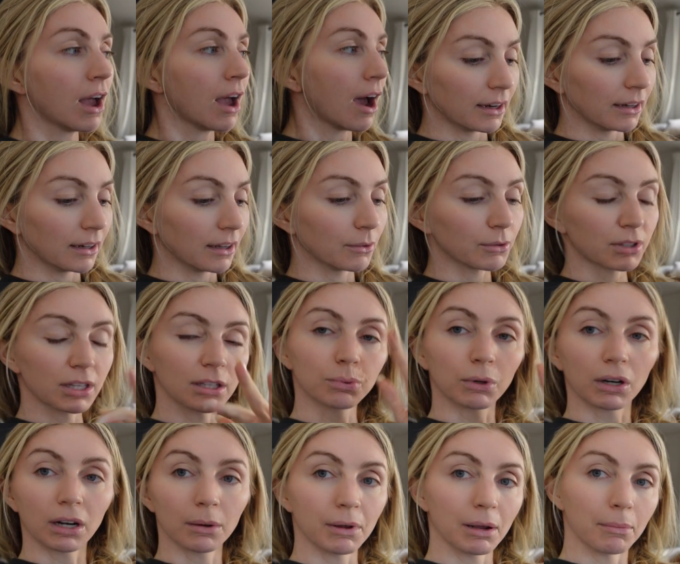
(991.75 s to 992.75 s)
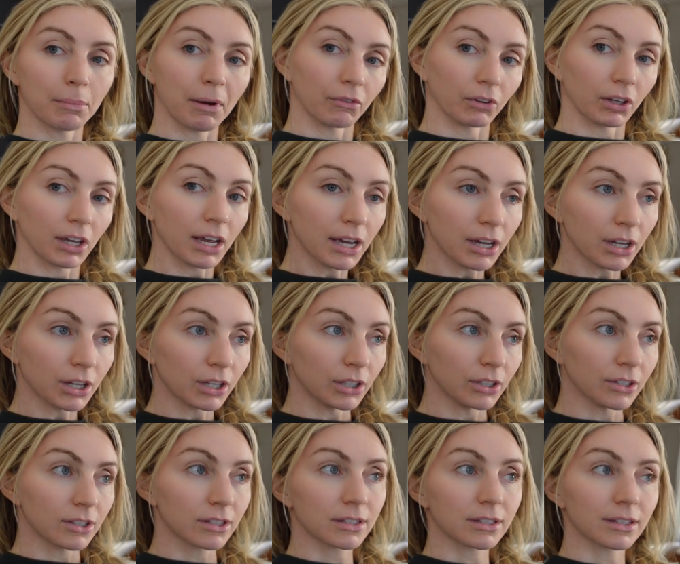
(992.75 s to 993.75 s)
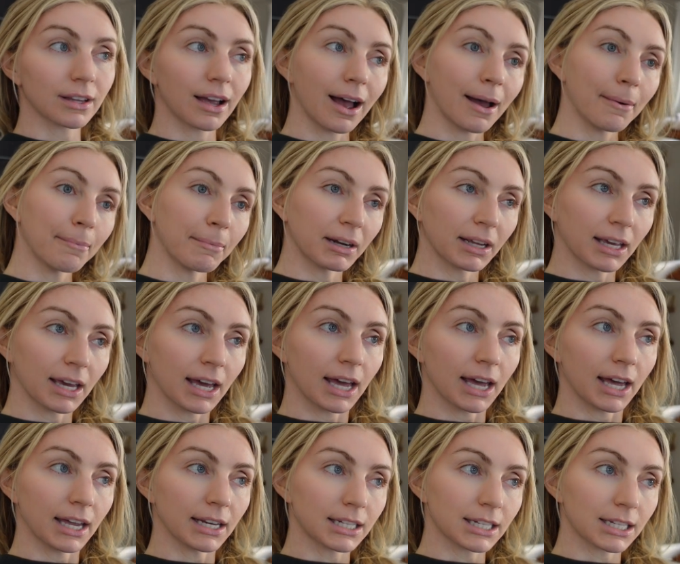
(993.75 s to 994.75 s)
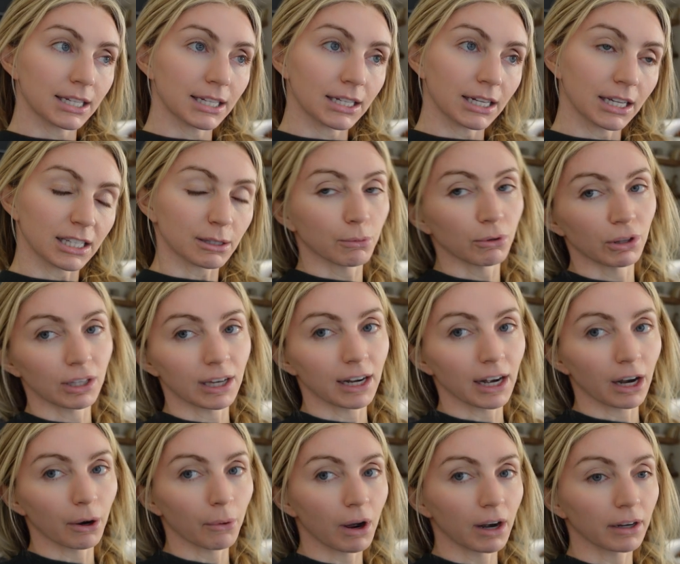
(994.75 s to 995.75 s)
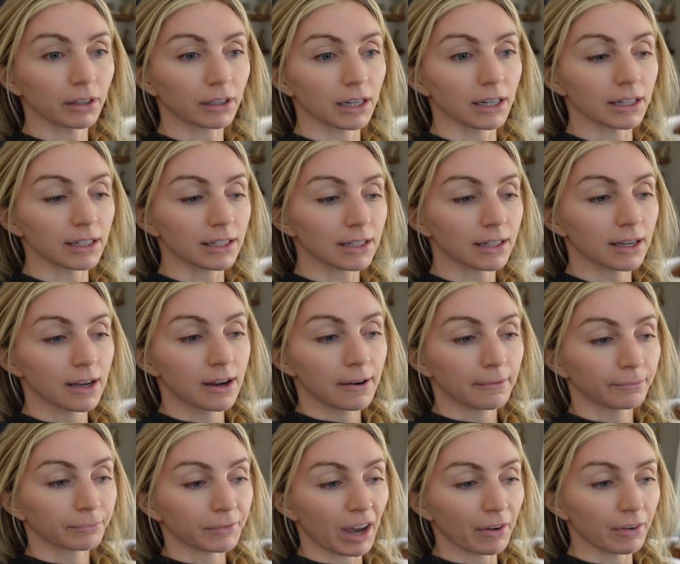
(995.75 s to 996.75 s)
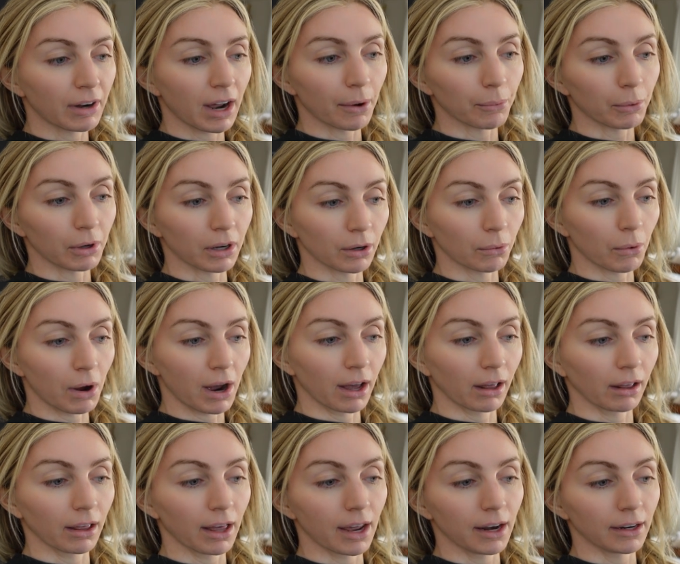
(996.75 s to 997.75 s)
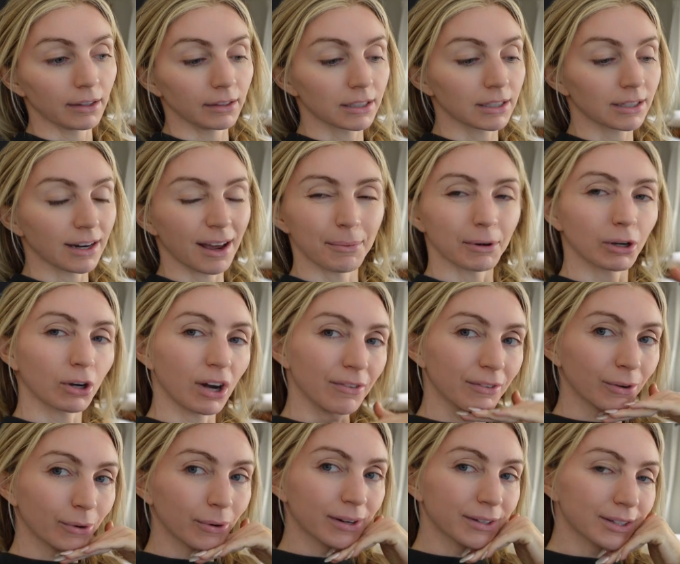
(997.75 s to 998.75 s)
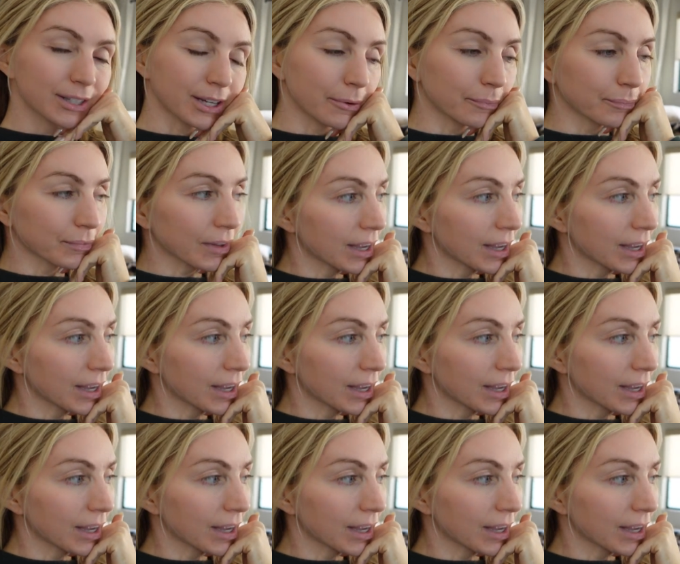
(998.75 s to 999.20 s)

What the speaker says: And since we're gonna be in Beverly Hills, I'm gonna get a smoothie at Erewhon because I haven't had one in a while and I've been craving one. So